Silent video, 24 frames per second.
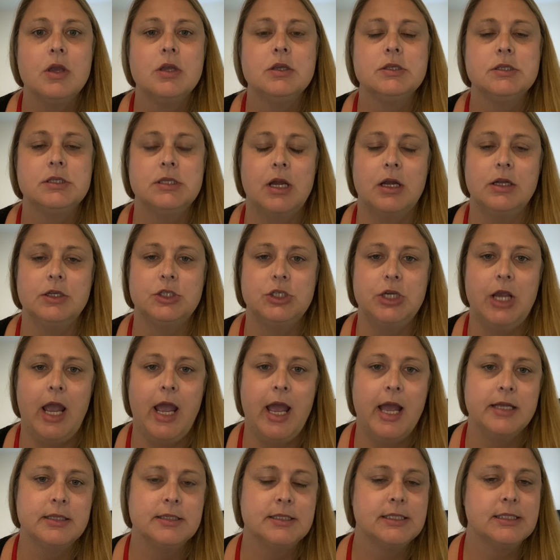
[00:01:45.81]
such
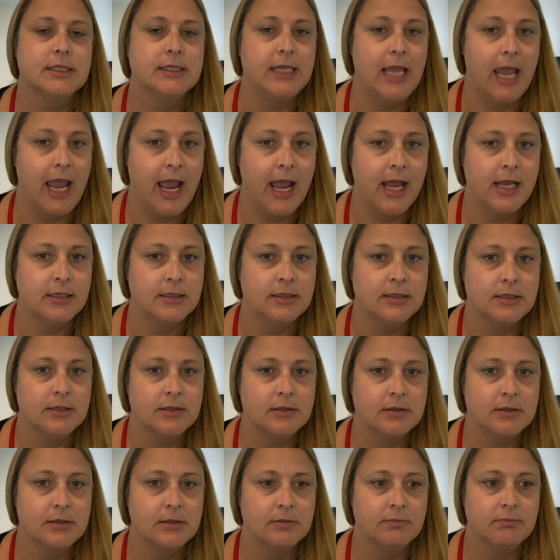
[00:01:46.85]
as
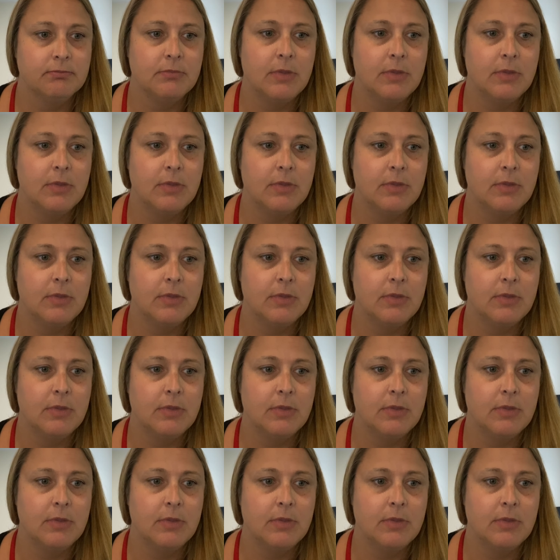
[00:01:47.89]
scans,